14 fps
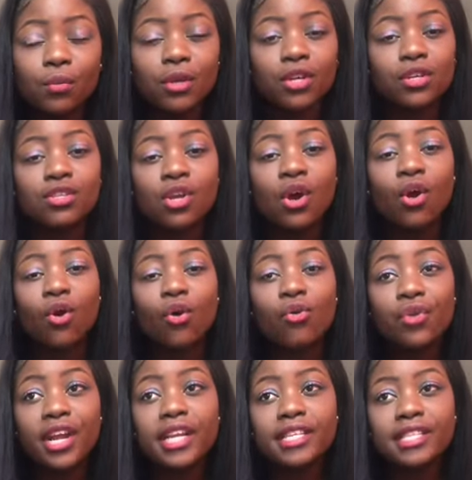Because
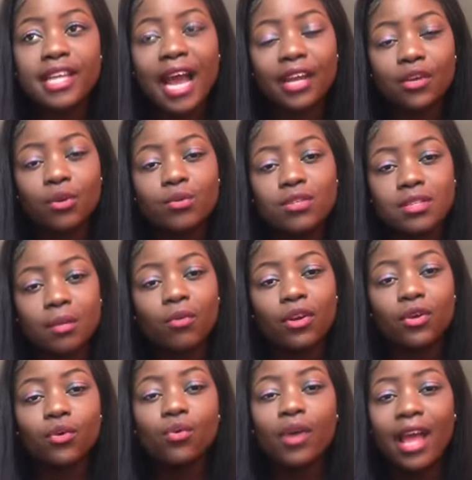already I know
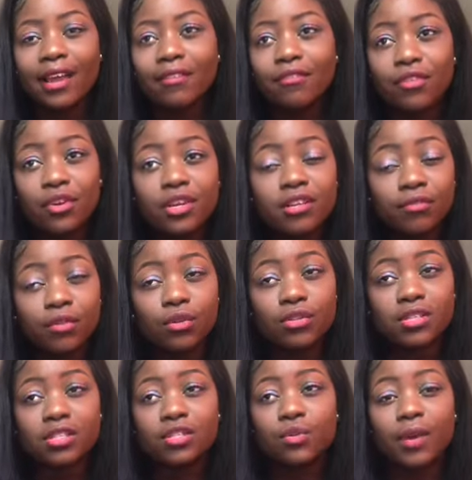someone who had a very difficult
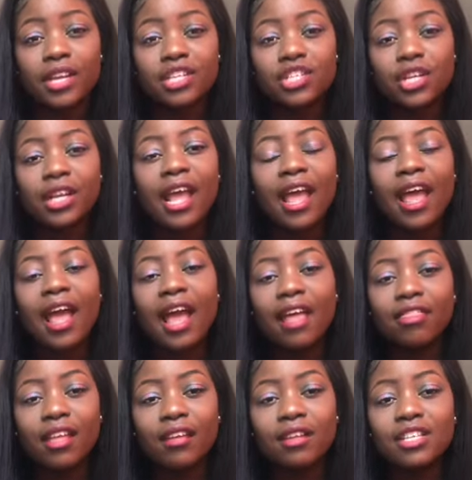situation,
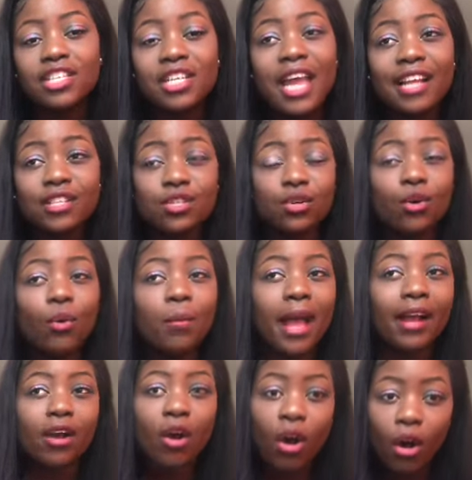and then she had to go
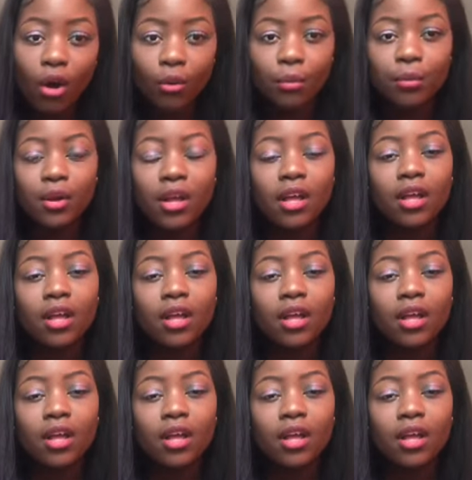back home.